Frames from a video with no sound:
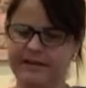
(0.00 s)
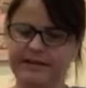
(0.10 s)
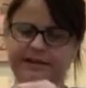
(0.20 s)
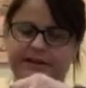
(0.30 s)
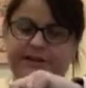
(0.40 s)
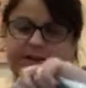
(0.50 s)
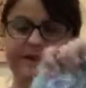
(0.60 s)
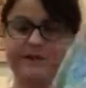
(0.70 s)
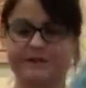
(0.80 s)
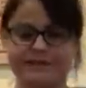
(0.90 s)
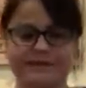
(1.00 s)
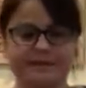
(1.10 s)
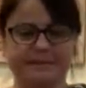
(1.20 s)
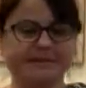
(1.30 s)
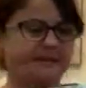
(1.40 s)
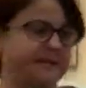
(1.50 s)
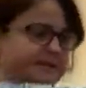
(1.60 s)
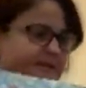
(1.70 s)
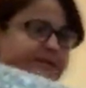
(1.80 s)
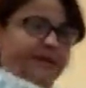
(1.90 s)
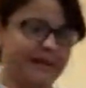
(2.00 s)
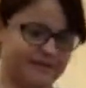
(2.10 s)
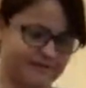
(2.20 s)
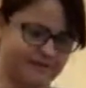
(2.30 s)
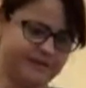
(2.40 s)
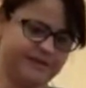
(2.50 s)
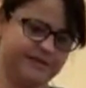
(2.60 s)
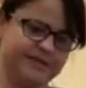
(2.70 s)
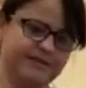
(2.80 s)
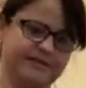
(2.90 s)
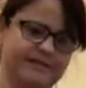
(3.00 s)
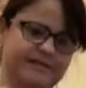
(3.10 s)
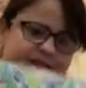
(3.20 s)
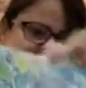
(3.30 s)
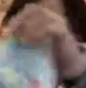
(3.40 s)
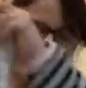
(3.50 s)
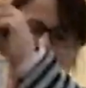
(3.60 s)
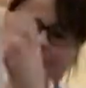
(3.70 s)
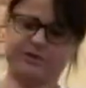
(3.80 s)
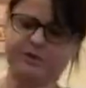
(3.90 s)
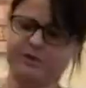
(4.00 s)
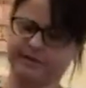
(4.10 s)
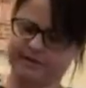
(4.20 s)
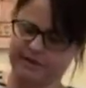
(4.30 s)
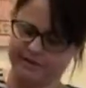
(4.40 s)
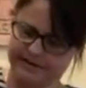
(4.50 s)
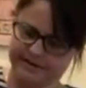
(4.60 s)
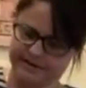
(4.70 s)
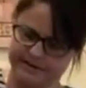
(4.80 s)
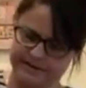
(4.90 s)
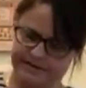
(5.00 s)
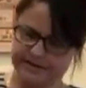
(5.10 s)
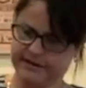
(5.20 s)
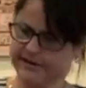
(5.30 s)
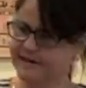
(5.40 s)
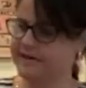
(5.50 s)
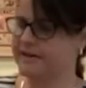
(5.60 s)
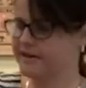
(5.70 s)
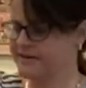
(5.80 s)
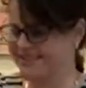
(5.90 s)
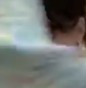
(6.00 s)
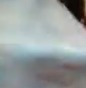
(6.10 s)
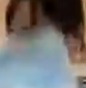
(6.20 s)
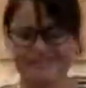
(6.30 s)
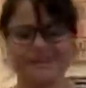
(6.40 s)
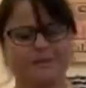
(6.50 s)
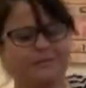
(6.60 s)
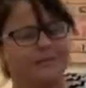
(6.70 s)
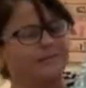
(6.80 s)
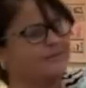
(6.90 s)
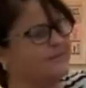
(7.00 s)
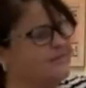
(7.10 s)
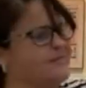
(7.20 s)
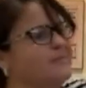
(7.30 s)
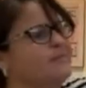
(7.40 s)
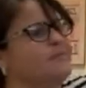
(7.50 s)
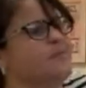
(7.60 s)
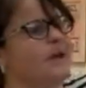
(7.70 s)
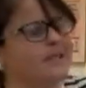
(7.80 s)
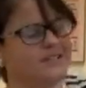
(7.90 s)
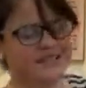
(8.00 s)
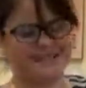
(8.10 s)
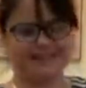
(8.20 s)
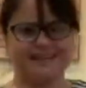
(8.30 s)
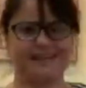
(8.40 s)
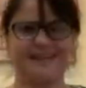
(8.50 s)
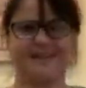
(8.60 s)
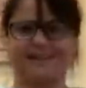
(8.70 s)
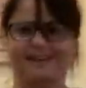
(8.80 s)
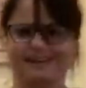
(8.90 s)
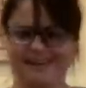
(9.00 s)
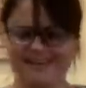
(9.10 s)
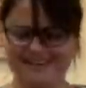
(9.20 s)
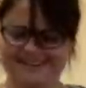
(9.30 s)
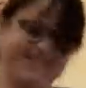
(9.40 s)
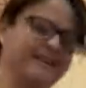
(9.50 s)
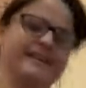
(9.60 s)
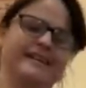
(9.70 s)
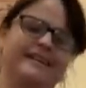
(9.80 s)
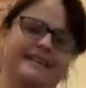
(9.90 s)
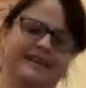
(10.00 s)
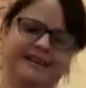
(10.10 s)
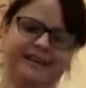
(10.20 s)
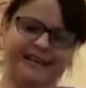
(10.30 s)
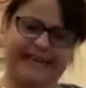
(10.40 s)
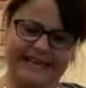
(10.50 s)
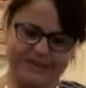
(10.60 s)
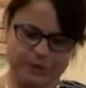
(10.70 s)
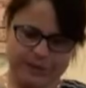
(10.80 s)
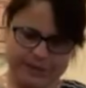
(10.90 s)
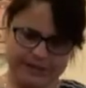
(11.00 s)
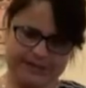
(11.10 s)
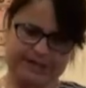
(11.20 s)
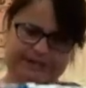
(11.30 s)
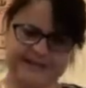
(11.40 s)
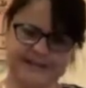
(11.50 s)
And there you go. This one is going to be the next one after the one that's already on there. So I do have a couple of projects that are in the works.